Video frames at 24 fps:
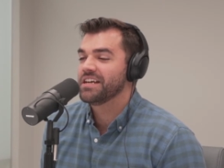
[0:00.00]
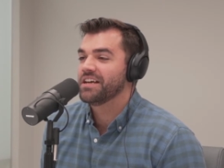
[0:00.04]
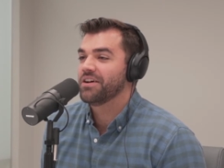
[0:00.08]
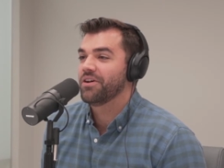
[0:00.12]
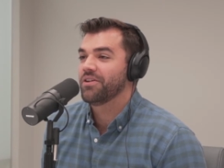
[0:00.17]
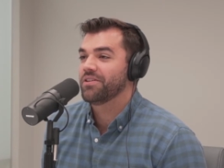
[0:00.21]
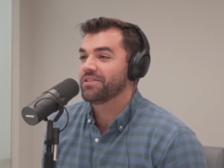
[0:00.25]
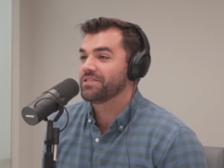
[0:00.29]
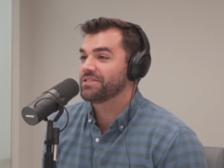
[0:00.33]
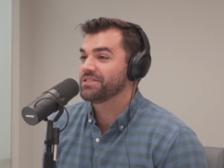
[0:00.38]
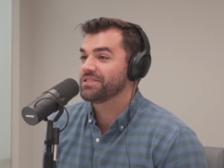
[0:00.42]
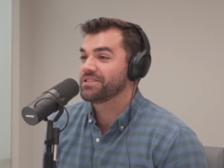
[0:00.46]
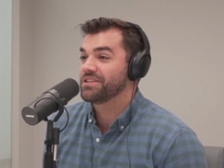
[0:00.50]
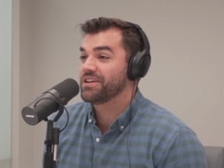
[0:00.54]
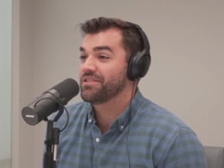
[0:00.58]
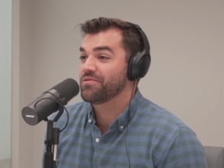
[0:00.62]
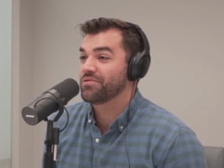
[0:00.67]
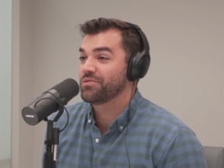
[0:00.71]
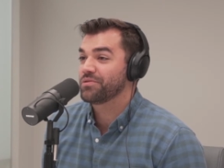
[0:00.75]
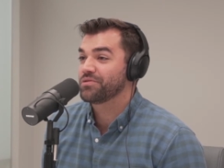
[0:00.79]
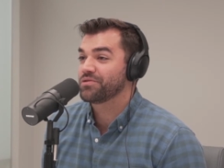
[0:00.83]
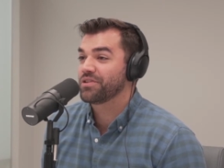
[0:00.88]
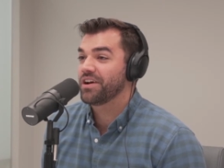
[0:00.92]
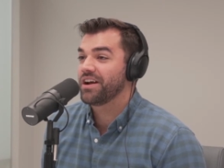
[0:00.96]
all that stuff,
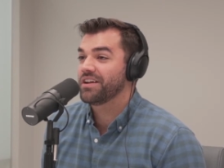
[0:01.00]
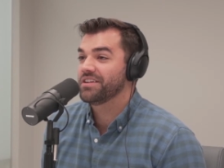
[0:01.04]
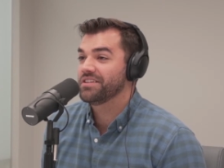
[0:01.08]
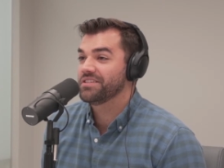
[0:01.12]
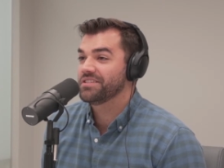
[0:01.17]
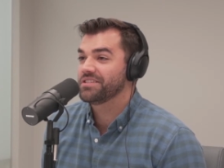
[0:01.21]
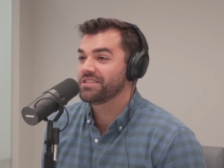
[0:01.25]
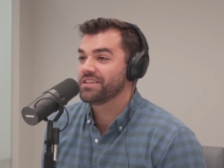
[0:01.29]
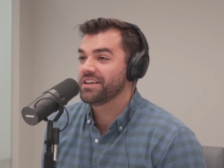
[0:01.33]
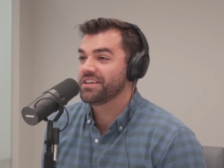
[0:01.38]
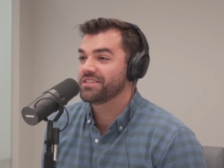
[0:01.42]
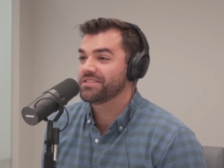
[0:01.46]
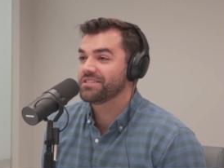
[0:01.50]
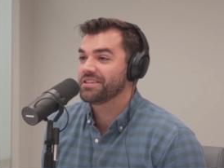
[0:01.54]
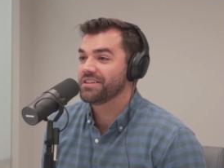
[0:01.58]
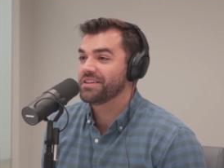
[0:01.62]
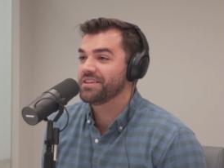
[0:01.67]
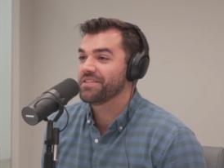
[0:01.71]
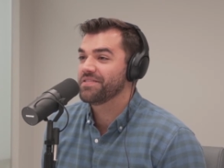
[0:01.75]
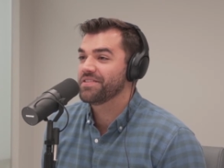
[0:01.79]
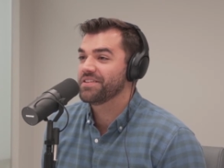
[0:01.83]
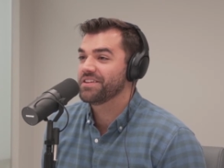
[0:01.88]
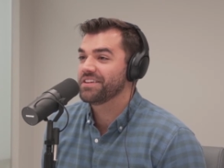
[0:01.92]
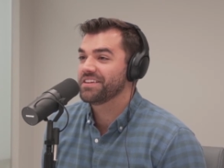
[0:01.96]
and we've tried to assess it,
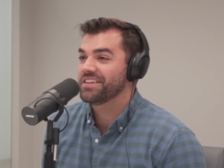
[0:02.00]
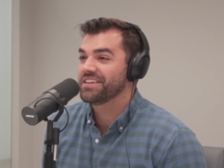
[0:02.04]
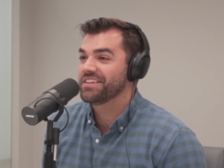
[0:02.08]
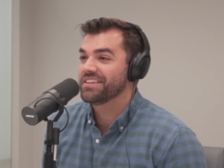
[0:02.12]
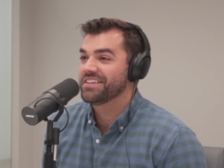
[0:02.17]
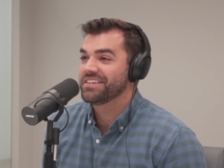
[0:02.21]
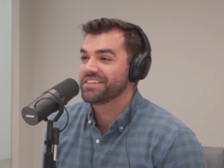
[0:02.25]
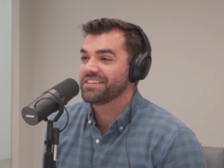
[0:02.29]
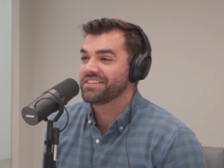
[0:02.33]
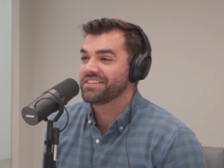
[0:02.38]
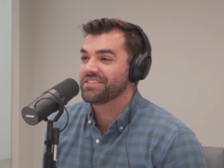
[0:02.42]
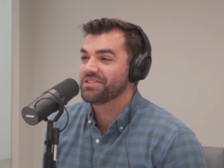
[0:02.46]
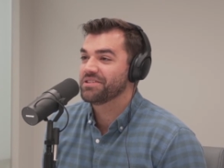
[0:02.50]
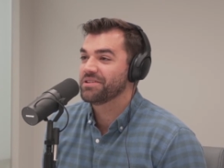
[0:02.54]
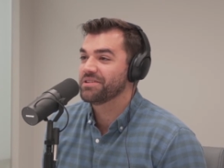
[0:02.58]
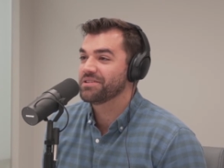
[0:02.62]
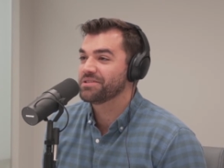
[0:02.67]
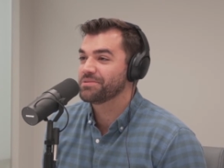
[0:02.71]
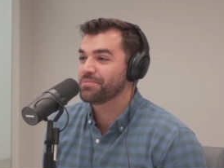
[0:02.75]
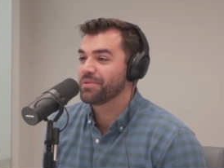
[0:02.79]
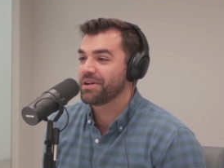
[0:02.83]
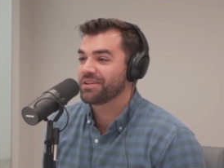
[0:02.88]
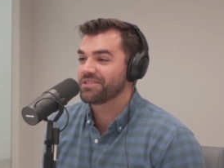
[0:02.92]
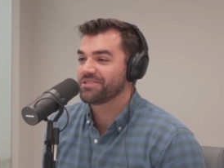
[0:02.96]
and then the
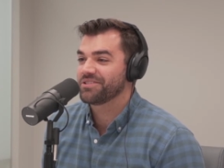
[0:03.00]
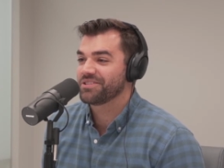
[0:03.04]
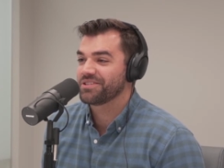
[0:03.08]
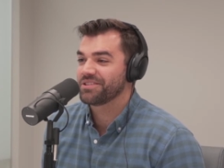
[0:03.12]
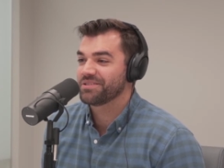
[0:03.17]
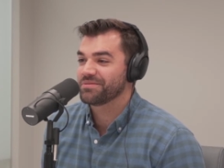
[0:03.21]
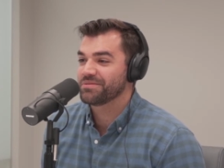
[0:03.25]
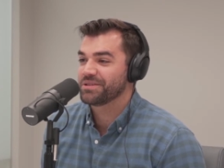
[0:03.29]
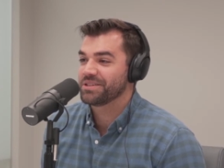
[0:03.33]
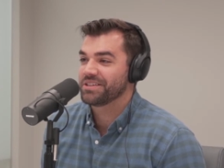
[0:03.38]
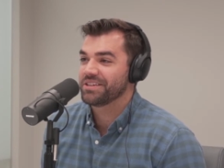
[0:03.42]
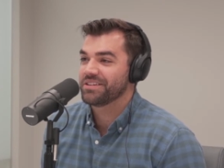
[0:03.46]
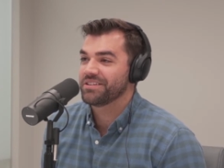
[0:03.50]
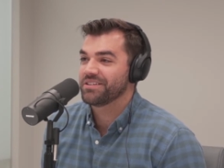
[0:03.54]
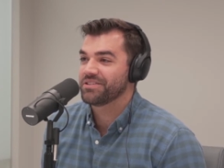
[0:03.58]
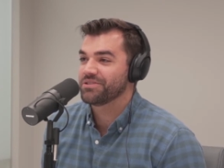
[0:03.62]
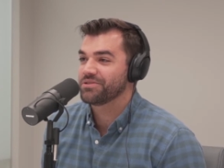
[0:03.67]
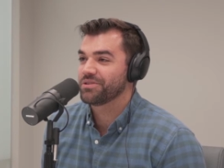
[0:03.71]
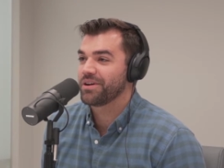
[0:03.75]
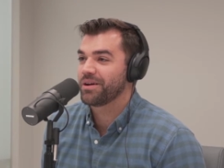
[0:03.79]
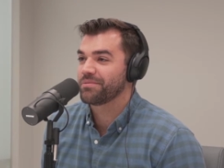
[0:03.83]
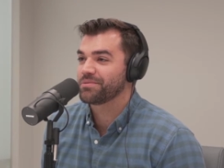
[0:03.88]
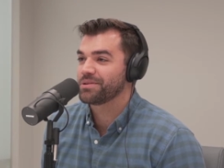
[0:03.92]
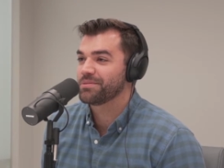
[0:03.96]
inspector comes in and
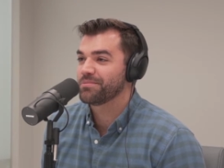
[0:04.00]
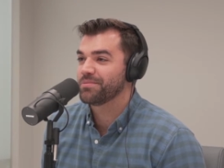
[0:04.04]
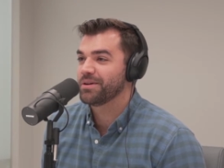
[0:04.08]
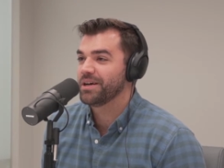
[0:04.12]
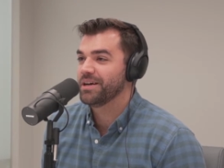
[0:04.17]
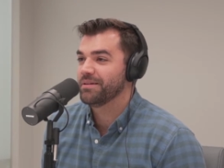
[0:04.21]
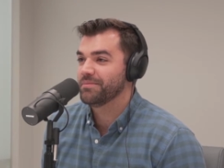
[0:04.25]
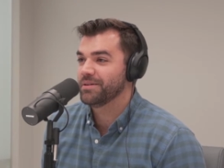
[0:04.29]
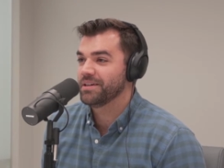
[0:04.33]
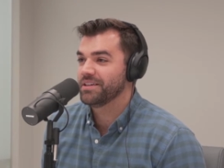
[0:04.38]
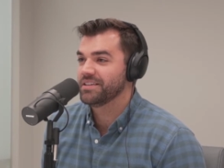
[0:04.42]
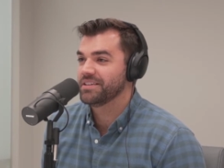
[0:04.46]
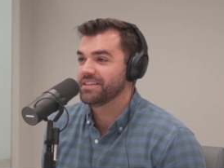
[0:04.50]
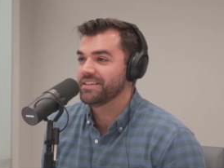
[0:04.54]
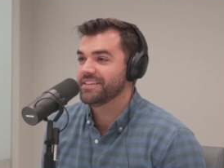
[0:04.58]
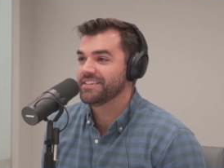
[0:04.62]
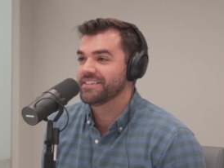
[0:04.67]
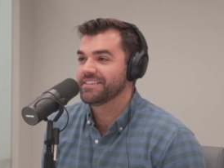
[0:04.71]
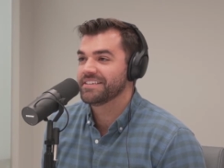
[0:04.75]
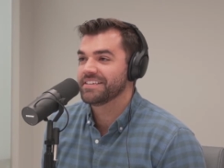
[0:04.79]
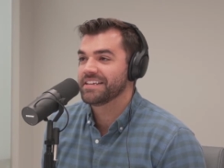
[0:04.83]
drops a bomb on you,